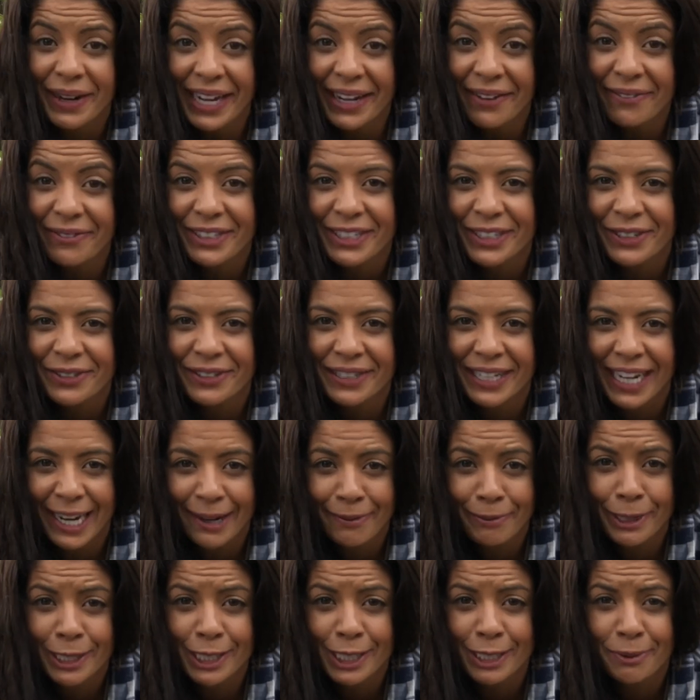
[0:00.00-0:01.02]
have new
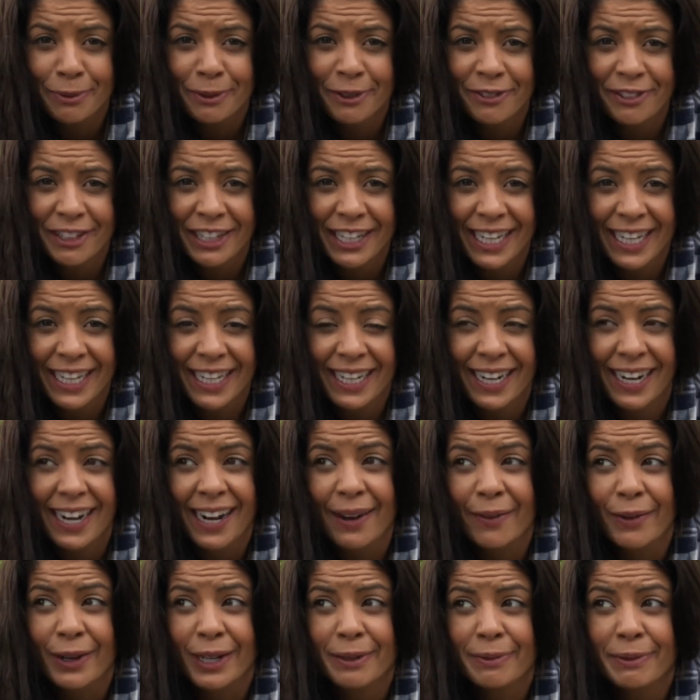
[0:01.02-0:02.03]
neighbors moving in, and I
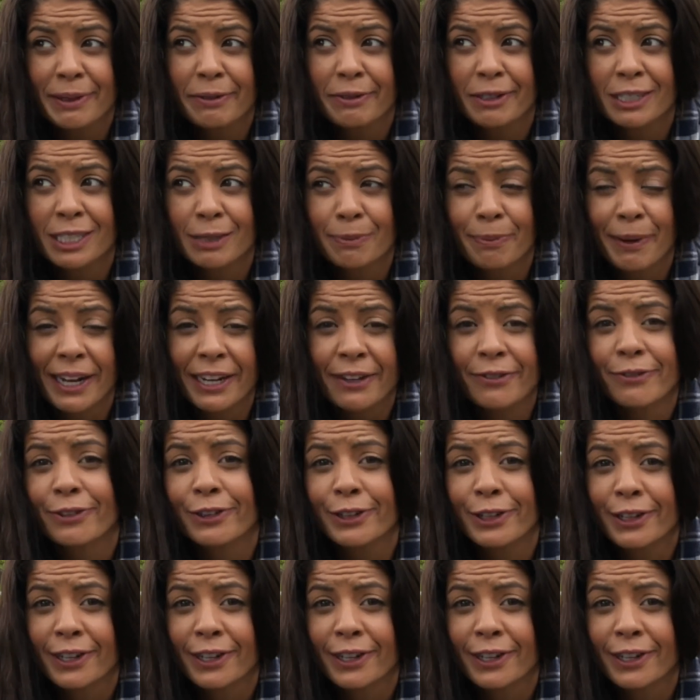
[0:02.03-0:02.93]
want to be respectful